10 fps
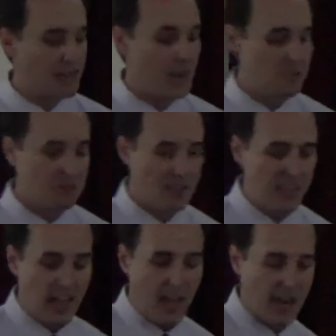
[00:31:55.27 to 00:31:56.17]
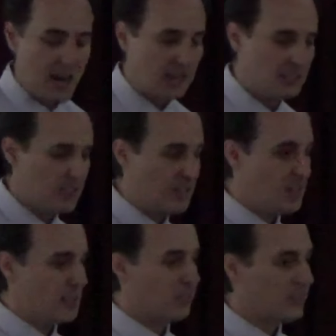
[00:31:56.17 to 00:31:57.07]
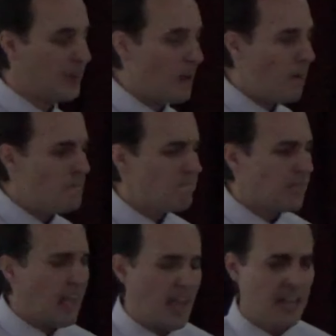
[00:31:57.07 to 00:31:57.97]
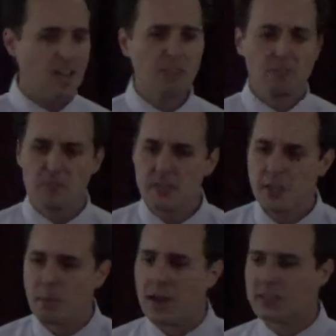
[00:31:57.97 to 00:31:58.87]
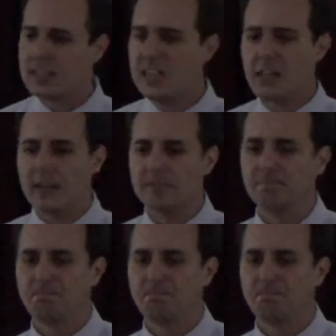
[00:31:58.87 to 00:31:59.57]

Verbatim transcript: Daniel had access to his. And even if you think about the uh,